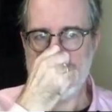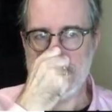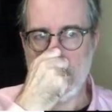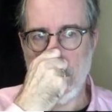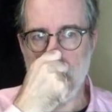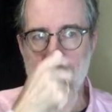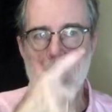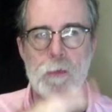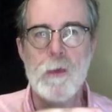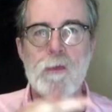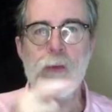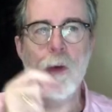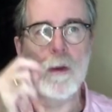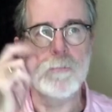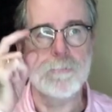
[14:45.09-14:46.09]
And so this
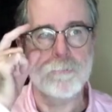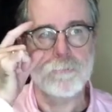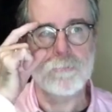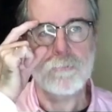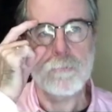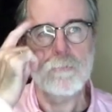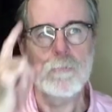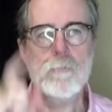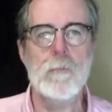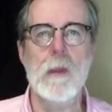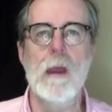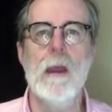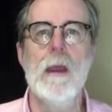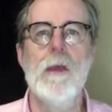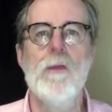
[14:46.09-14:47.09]
one
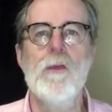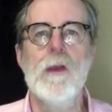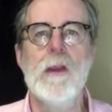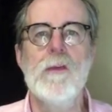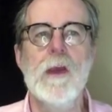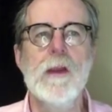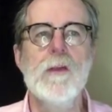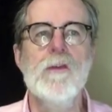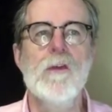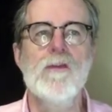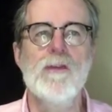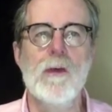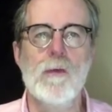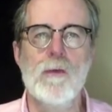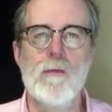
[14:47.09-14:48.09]
is intended to
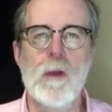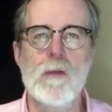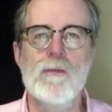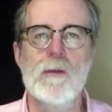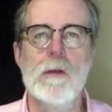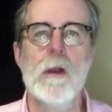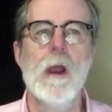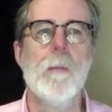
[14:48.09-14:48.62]
show structure